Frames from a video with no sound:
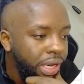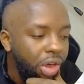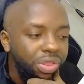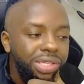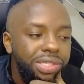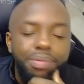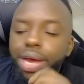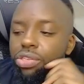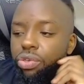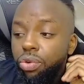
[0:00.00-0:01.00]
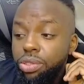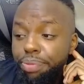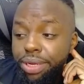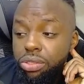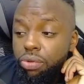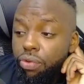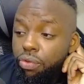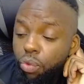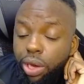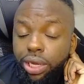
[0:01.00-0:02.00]
Now this demand zone was based off
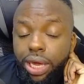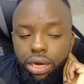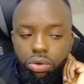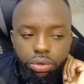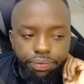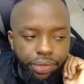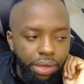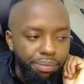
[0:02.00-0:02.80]
of one candle,